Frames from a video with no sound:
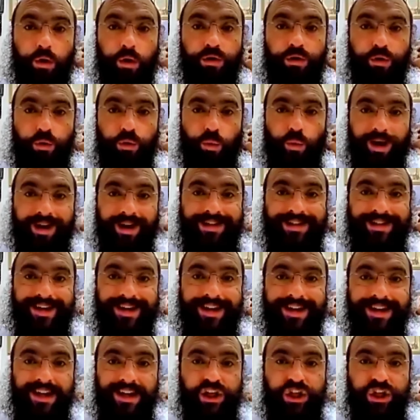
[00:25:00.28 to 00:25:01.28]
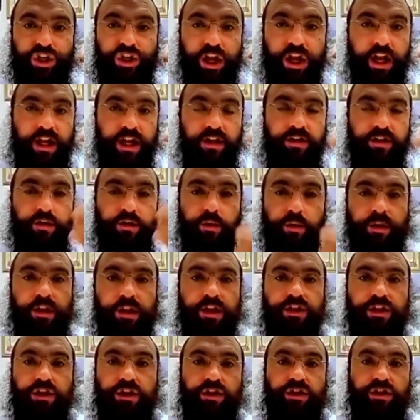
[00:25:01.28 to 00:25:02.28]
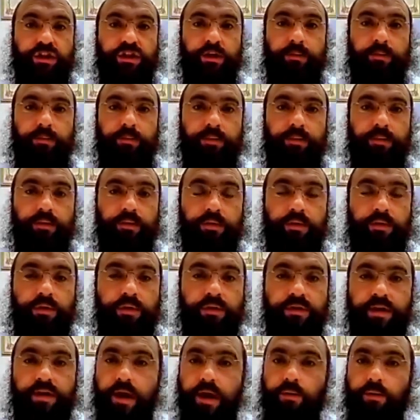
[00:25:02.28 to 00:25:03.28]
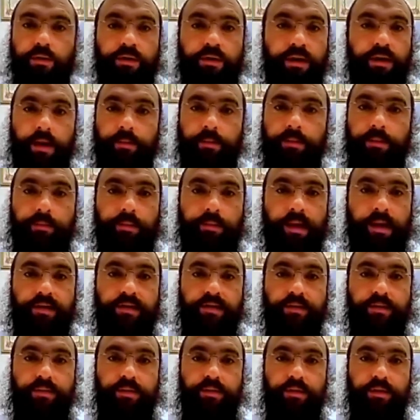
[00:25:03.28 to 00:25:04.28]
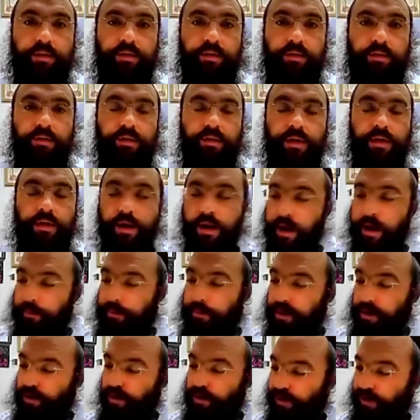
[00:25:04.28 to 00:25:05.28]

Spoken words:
the ones initiating the relationship, that would not be possible. But over